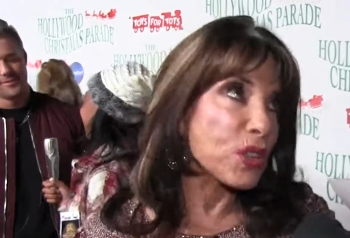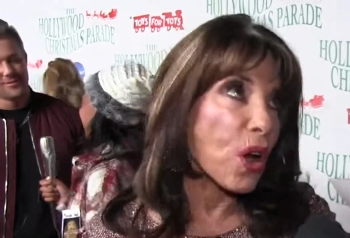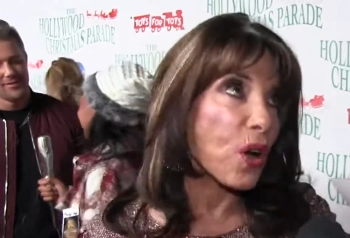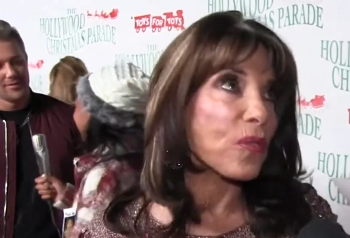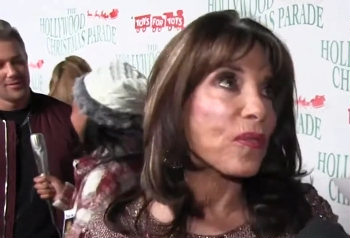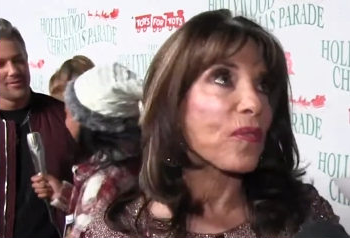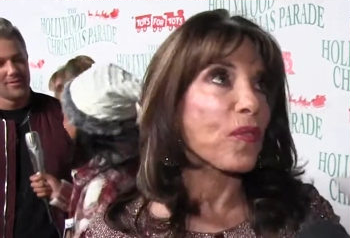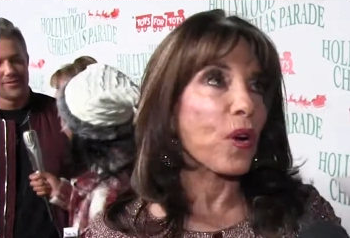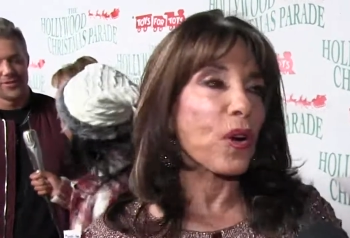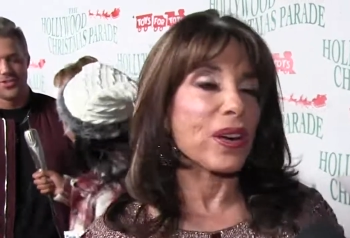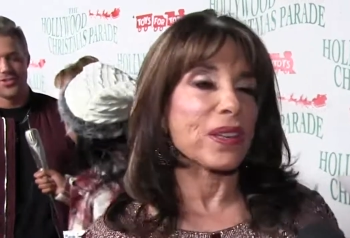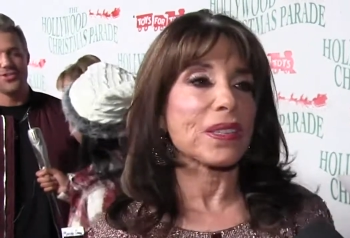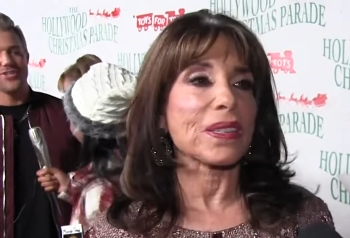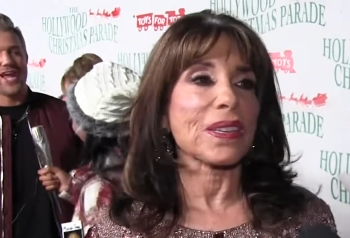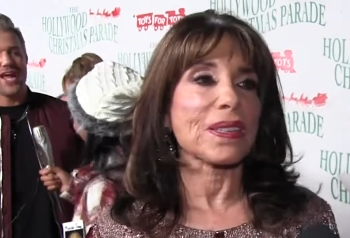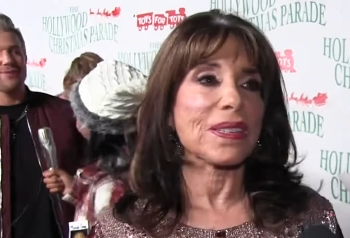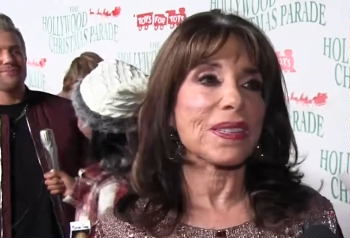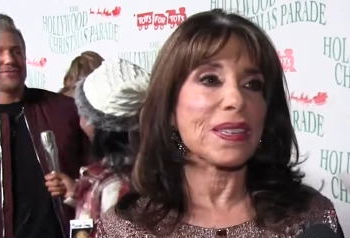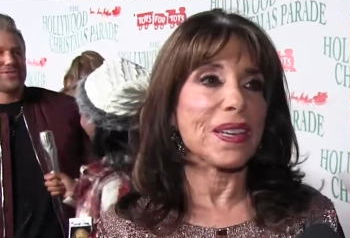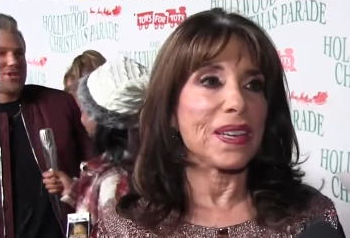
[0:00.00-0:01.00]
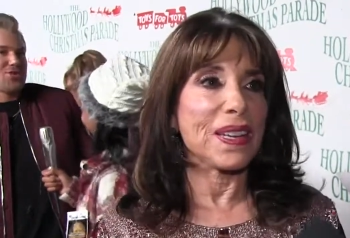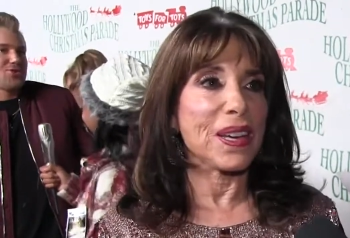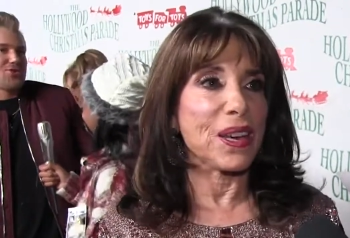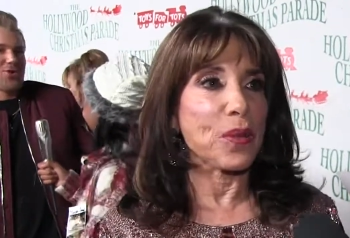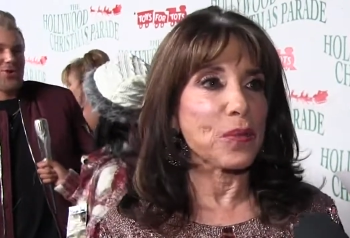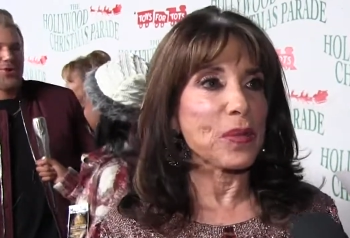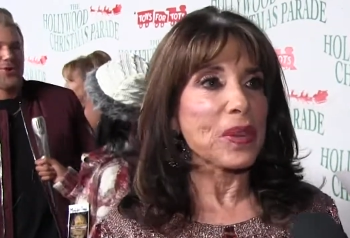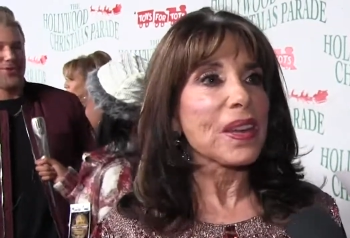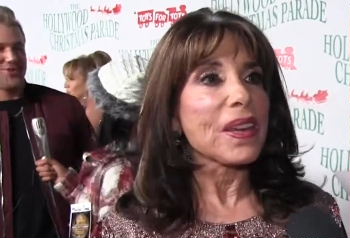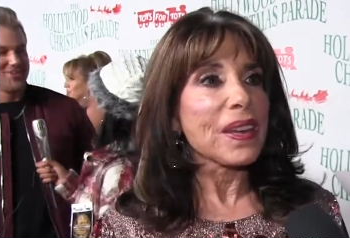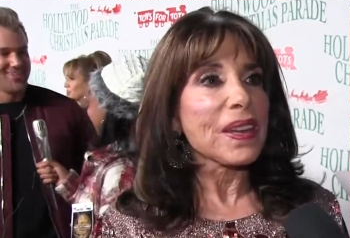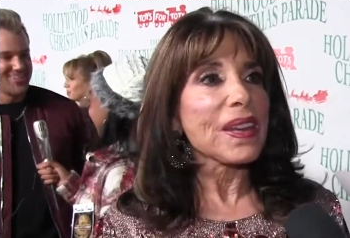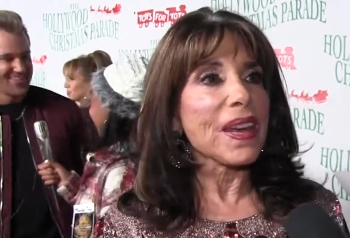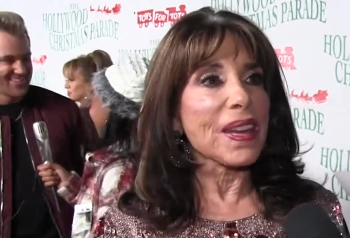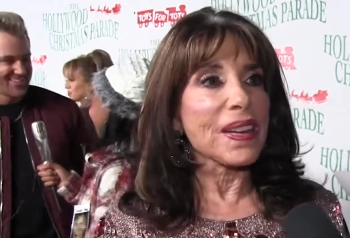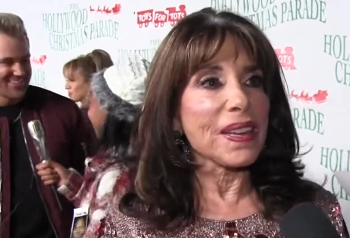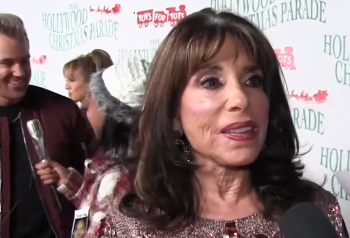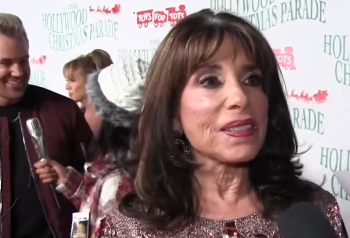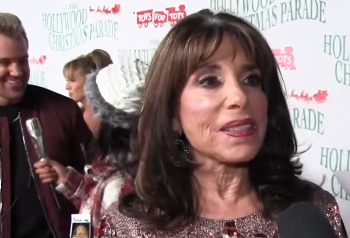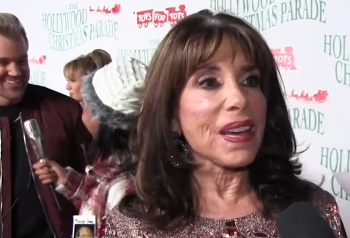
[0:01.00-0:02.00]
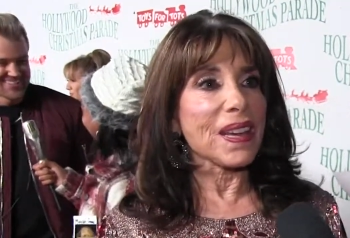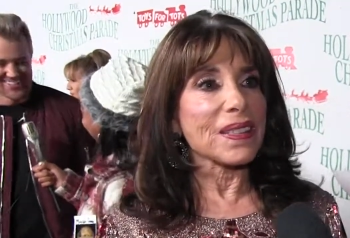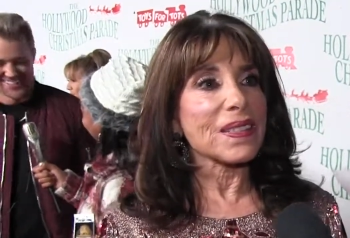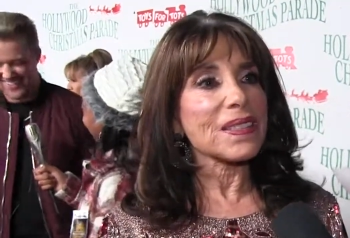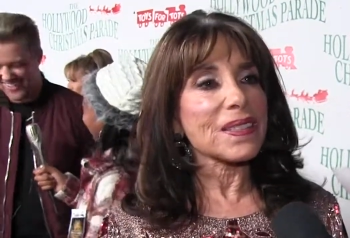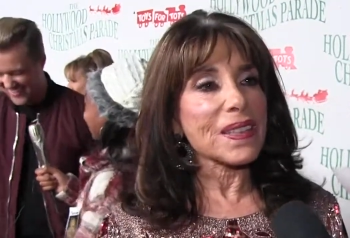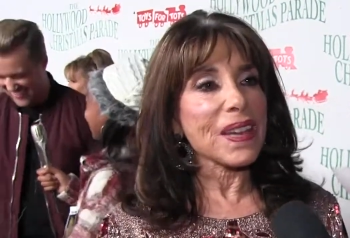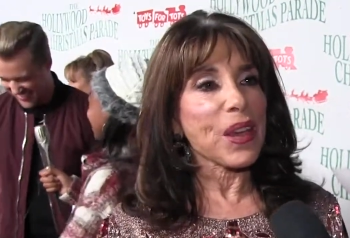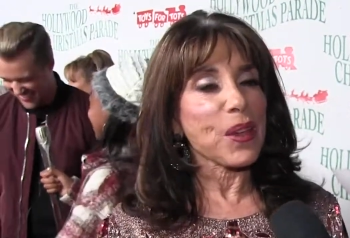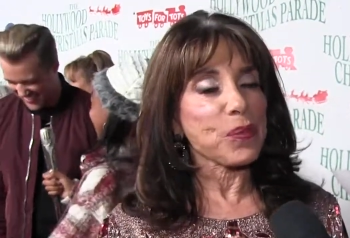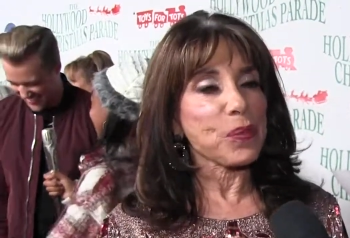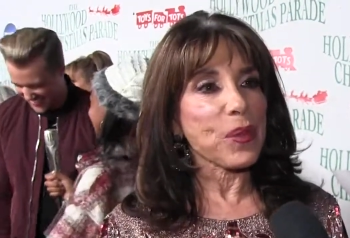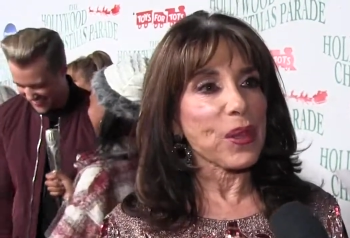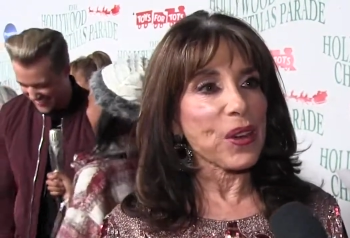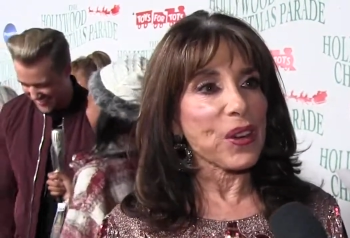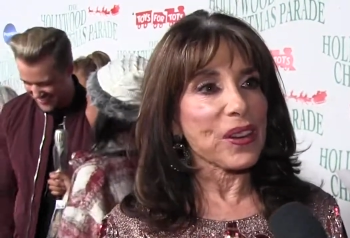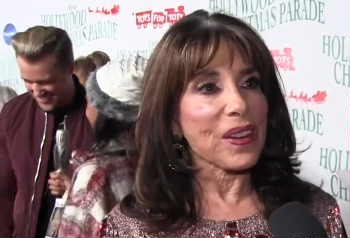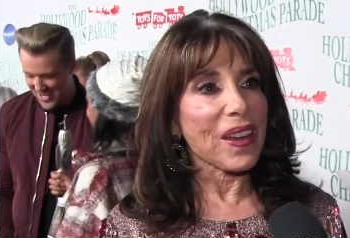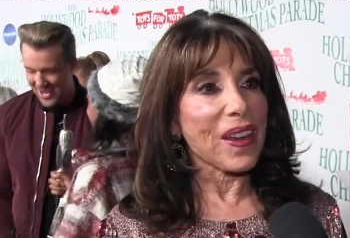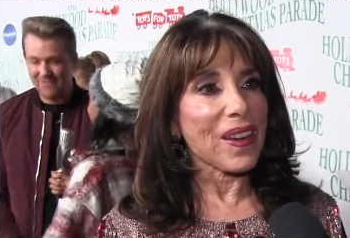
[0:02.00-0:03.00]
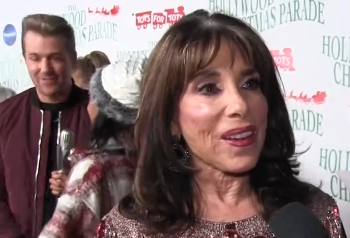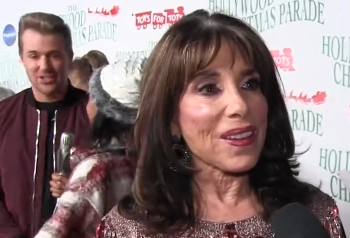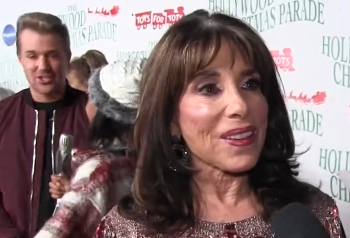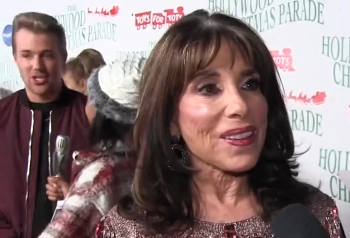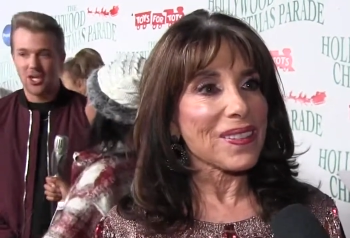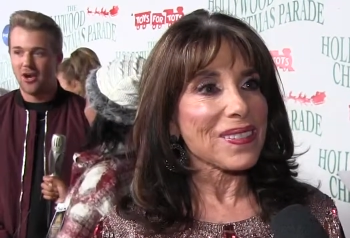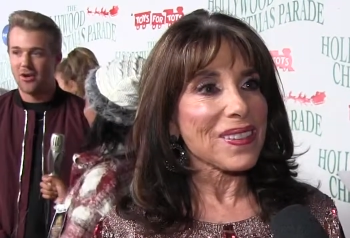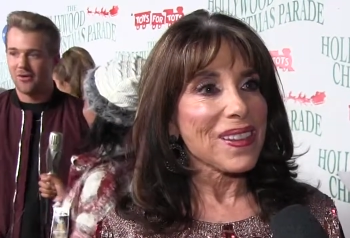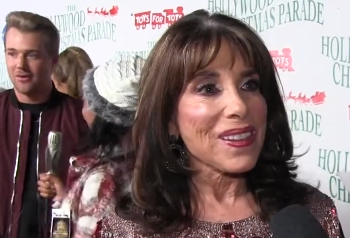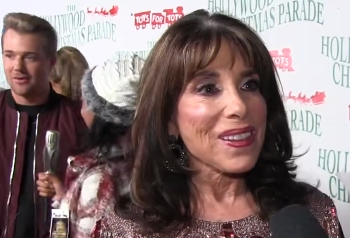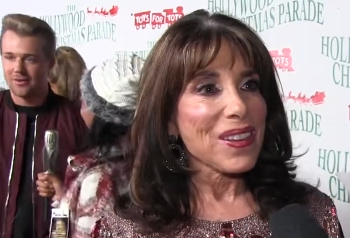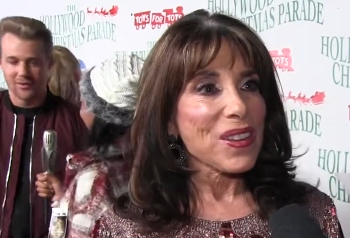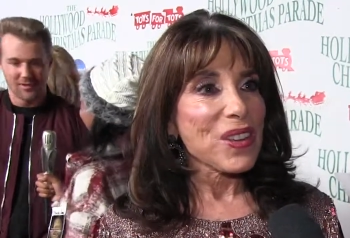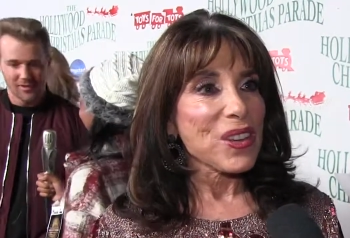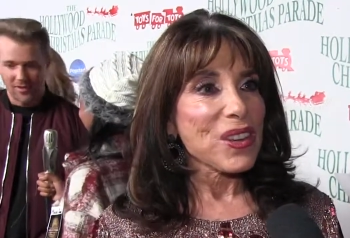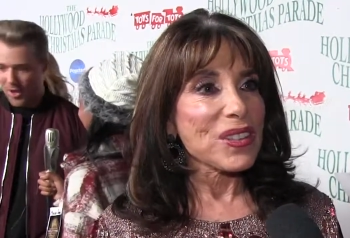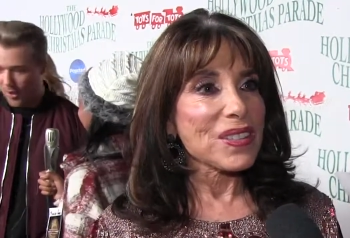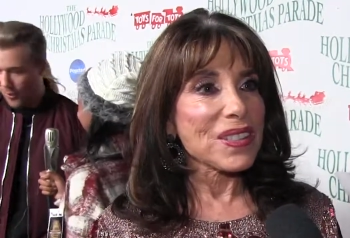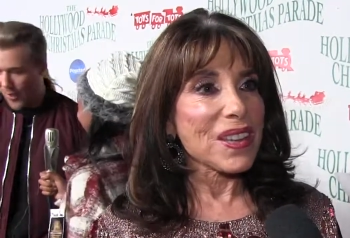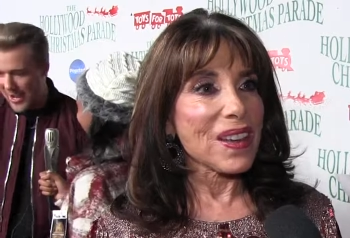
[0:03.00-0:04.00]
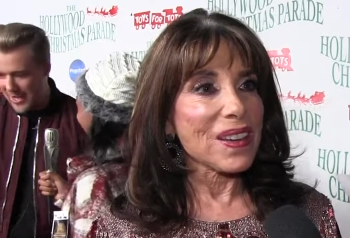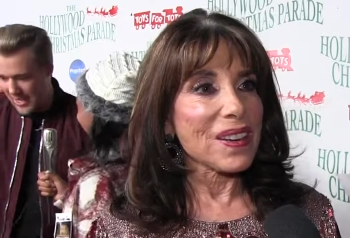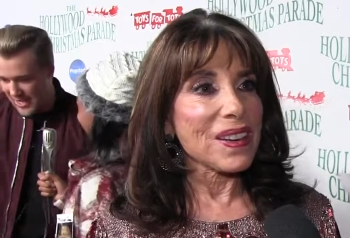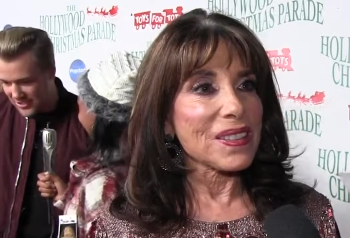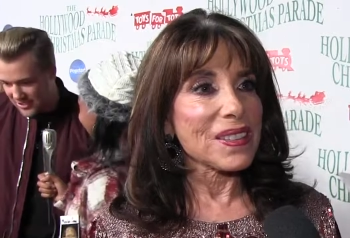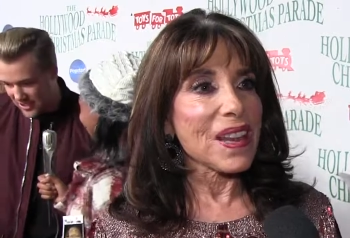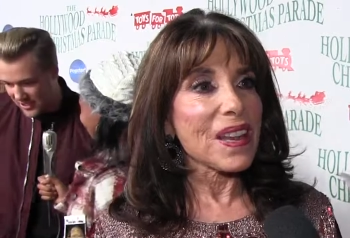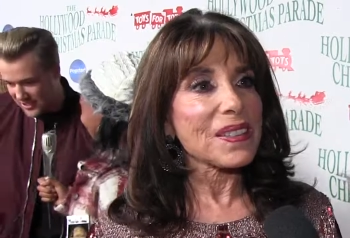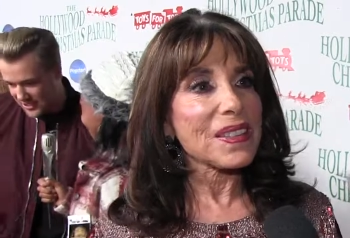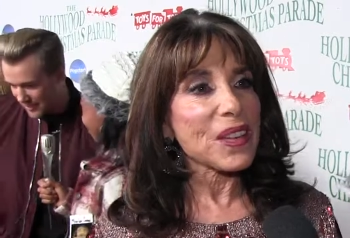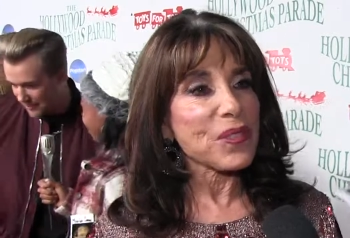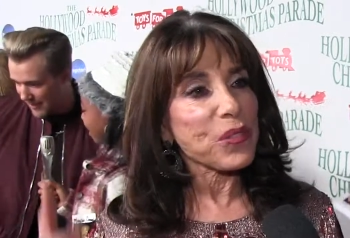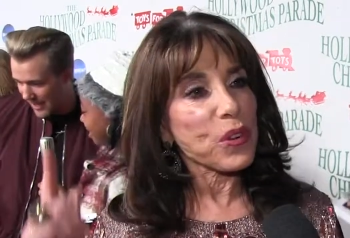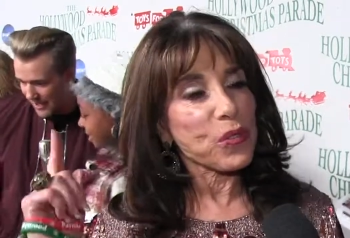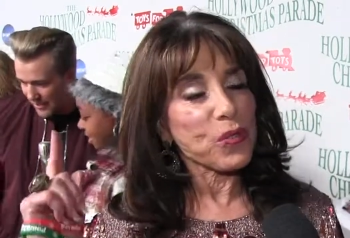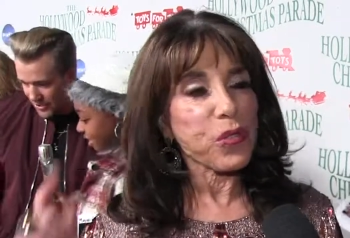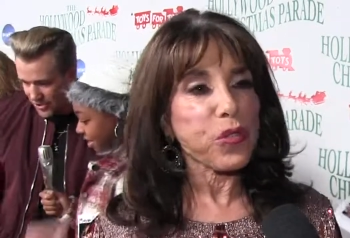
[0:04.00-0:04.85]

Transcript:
Speaker 1: know, of course, I see him, and he does tape there. Yeah, he's on a different